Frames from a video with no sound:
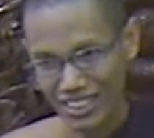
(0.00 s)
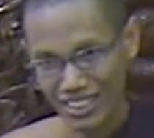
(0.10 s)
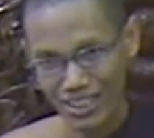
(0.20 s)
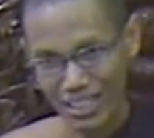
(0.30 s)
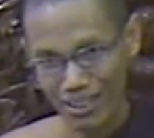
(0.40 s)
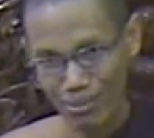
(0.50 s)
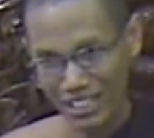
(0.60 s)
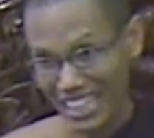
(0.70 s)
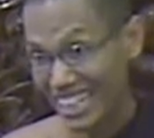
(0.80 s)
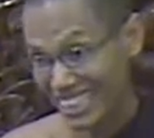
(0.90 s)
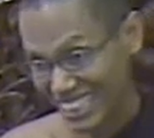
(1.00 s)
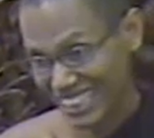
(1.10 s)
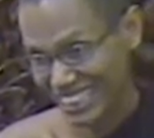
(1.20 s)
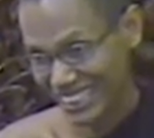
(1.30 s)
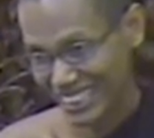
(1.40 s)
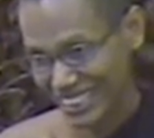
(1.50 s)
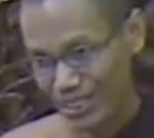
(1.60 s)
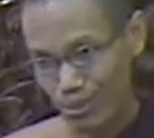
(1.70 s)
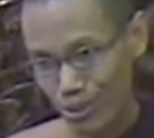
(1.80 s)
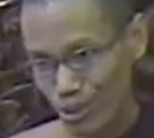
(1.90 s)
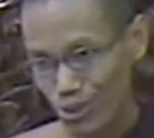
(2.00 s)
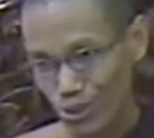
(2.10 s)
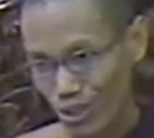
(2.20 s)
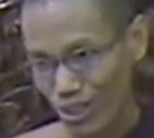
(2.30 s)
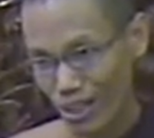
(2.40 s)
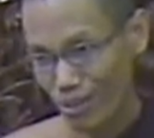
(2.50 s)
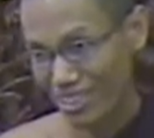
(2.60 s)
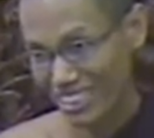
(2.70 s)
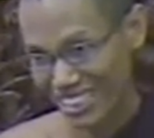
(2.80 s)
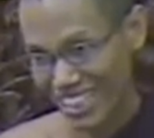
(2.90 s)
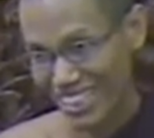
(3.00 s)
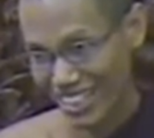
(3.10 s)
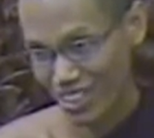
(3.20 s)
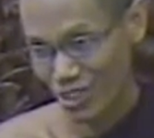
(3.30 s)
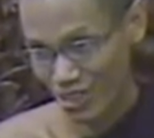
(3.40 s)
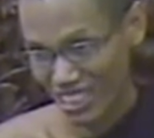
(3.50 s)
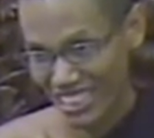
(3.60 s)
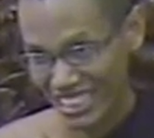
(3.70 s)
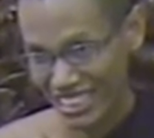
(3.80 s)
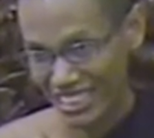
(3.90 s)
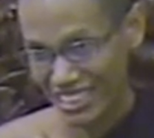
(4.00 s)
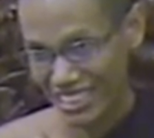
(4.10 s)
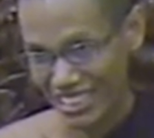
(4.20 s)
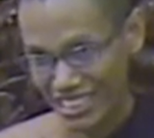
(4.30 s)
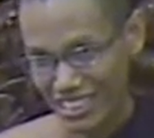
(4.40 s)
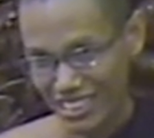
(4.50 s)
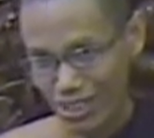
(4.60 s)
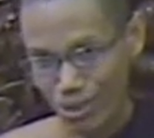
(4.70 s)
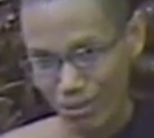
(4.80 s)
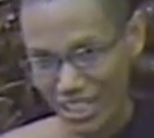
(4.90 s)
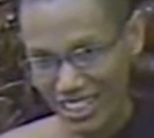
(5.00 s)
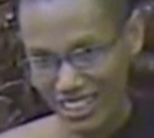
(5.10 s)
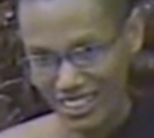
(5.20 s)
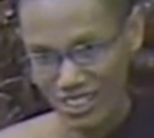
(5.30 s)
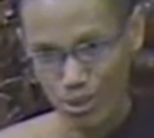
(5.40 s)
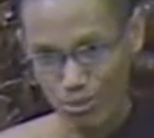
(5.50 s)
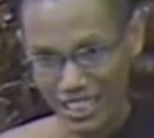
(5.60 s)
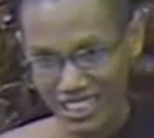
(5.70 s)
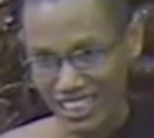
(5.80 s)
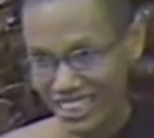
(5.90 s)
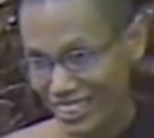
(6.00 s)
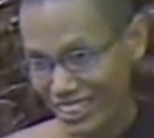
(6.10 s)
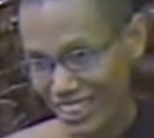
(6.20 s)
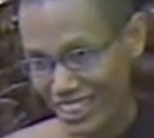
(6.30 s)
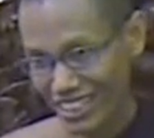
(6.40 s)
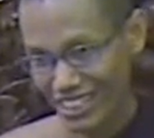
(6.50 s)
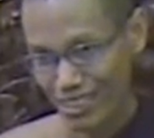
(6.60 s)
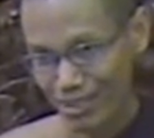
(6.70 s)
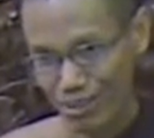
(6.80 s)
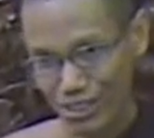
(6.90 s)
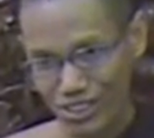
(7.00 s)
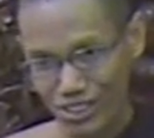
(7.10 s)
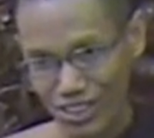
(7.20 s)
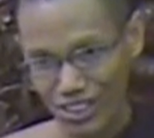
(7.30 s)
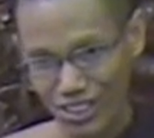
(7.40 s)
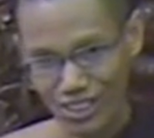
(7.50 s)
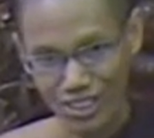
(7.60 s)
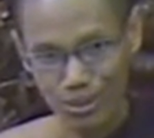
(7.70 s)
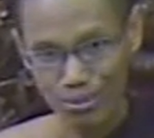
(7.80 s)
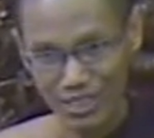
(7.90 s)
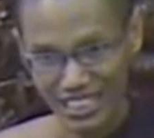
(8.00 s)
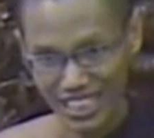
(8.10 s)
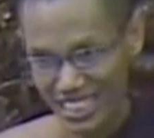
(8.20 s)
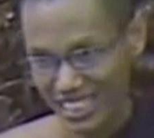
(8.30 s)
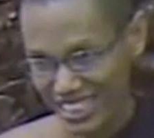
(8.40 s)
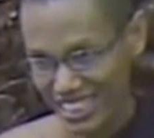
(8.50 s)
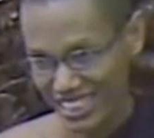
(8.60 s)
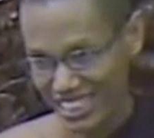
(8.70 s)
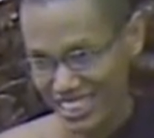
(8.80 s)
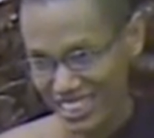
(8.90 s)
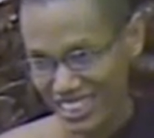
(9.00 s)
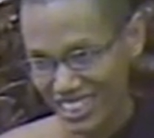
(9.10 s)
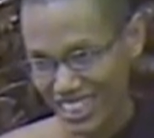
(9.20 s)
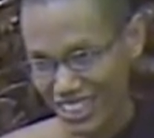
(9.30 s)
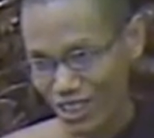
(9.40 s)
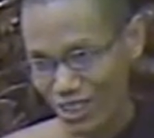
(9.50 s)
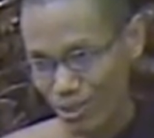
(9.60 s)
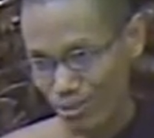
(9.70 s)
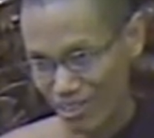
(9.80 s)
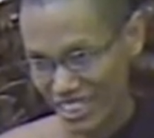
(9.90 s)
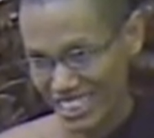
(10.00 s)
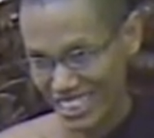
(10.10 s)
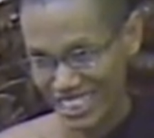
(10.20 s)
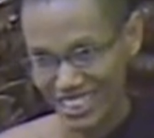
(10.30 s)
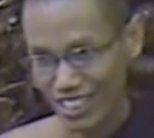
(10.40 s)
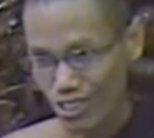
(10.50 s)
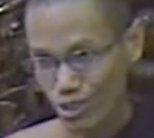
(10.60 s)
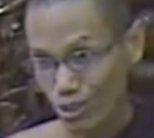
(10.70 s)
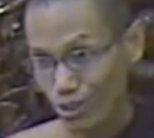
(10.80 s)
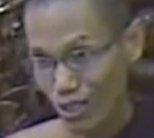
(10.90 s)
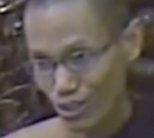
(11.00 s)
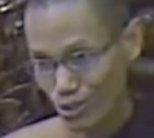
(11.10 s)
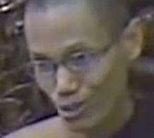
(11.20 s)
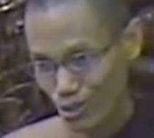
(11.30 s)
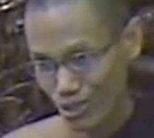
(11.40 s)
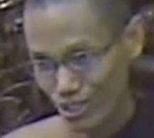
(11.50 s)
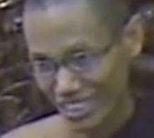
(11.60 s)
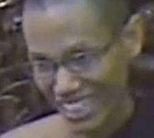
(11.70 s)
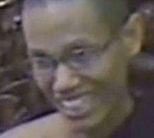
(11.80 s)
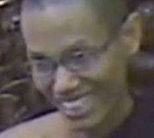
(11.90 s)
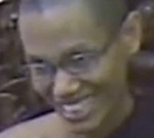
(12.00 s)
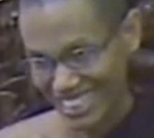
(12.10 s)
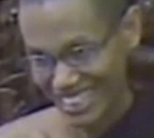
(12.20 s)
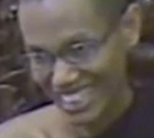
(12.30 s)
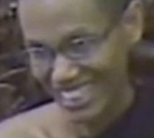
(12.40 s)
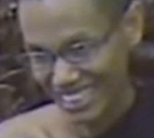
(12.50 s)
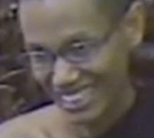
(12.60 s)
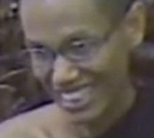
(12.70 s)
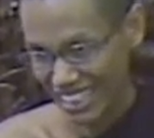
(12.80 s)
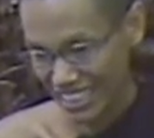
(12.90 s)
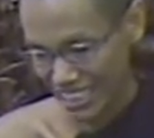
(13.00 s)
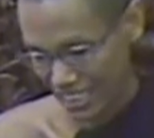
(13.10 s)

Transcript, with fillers: no have anger. If so, you no have desire to see. Normal, normal things uh, because of no differences, uh, no difference. You don't want to get like that